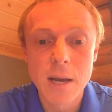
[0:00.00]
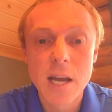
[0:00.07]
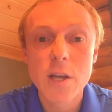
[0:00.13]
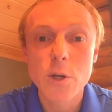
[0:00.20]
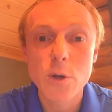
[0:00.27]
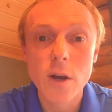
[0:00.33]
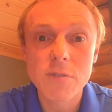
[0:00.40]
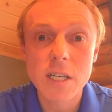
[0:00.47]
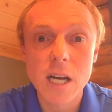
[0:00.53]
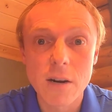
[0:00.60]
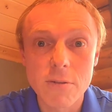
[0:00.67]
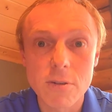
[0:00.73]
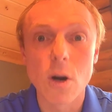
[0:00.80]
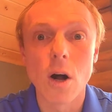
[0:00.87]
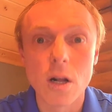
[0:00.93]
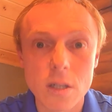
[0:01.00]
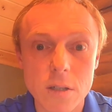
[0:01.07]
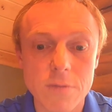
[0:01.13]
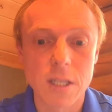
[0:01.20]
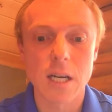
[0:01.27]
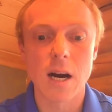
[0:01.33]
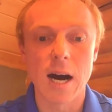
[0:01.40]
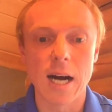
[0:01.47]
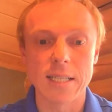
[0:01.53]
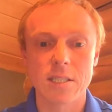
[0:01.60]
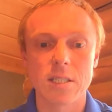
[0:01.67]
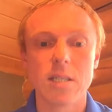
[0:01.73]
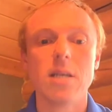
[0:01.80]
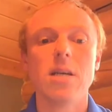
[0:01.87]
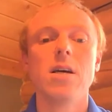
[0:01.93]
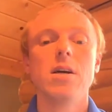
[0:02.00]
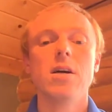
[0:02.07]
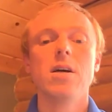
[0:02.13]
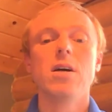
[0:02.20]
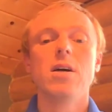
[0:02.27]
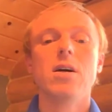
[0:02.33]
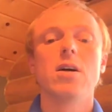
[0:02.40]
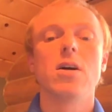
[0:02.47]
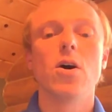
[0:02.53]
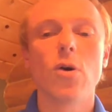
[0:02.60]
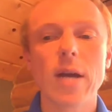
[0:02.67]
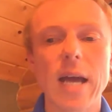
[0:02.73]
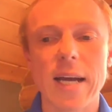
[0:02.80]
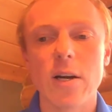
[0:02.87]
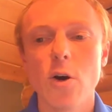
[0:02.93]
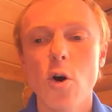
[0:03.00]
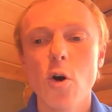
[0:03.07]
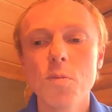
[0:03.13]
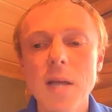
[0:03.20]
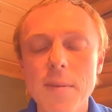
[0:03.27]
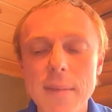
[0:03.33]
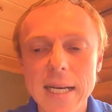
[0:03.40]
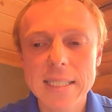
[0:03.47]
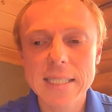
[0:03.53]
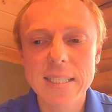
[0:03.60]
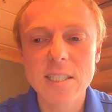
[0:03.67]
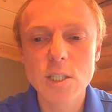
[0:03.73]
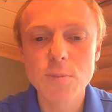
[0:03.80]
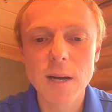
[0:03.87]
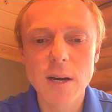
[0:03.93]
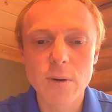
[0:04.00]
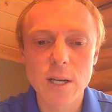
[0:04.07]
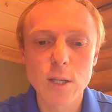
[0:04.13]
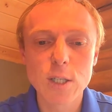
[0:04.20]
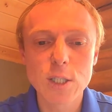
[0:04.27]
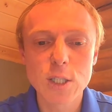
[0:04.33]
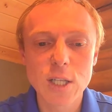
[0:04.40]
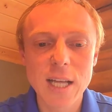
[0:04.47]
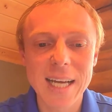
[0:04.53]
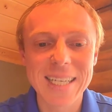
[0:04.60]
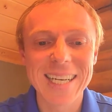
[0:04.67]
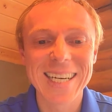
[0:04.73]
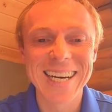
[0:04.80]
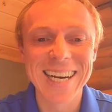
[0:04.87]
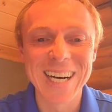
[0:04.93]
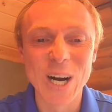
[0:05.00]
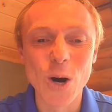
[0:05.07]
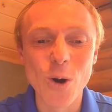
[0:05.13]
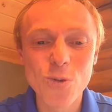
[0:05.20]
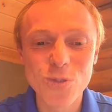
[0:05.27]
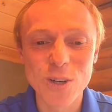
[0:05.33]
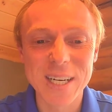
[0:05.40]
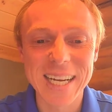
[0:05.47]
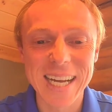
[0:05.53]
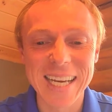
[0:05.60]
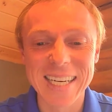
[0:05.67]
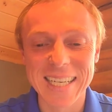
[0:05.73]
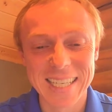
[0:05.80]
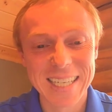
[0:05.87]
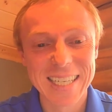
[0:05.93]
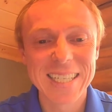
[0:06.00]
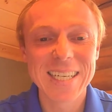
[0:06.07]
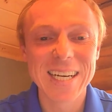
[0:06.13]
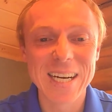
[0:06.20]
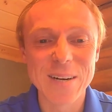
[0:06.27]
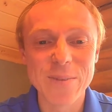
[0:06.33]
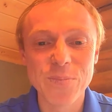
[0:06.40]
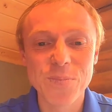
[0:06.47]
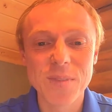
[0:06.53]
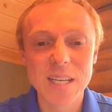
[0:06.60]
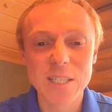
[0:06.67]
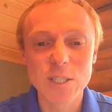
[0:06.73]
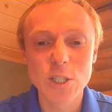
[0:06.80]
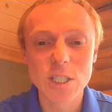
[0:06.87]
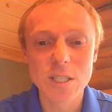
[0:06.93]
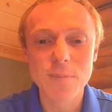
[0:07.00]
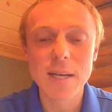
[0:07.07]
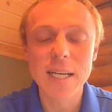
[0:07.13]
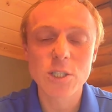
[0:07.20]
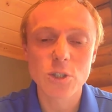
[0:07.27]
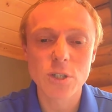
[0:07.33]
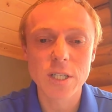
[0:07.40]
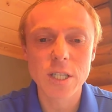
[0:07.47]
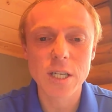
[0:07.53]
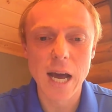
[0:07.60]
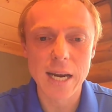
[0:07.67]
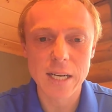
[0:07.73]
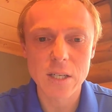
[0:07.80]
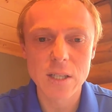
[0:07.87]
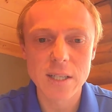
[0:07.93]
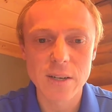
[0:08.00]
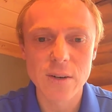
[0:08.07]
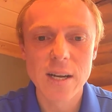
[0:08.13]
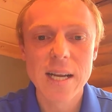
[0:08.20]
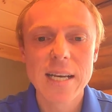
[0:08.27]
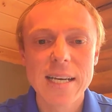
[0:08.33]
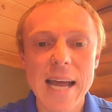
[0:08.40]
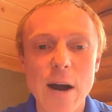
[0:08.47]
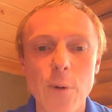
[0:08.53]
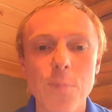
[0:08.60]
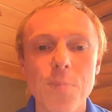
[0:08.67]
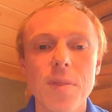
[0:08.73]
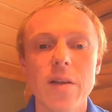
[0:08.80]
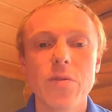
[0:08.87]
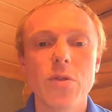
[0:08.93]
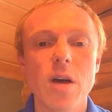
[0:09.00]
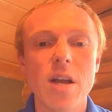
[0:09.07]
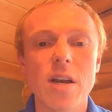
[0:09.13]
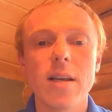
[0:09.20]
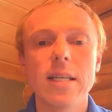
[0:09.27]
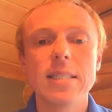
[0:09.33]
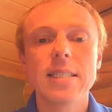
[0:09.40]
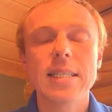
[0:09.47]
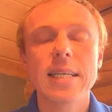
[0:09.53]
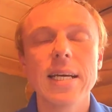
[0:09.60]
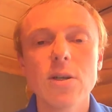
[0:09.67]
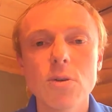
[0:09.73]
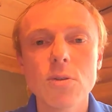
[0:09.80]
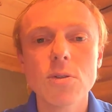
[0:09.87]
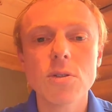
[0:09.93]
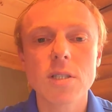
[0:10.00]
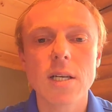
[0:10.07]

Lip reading: you have to cover all of the cost. Okay, hope that makes sense. You might want to listen to that over again just to make sure you got it clear. Now, the skilled